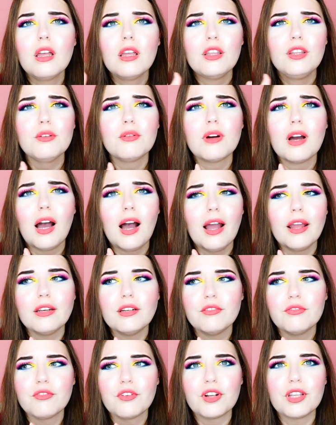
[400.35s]
you kind
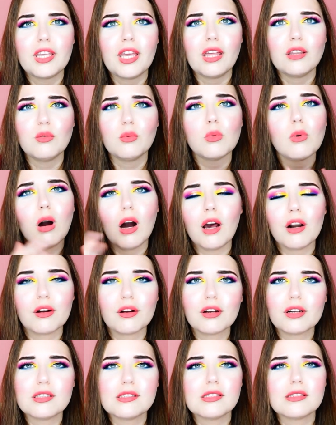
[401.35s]
of forget
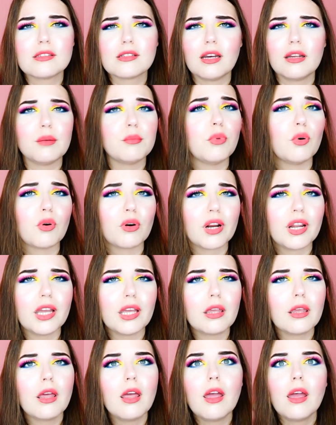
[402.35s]
water because it's kind of
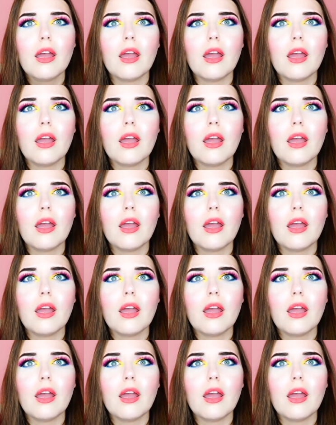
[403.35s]
boring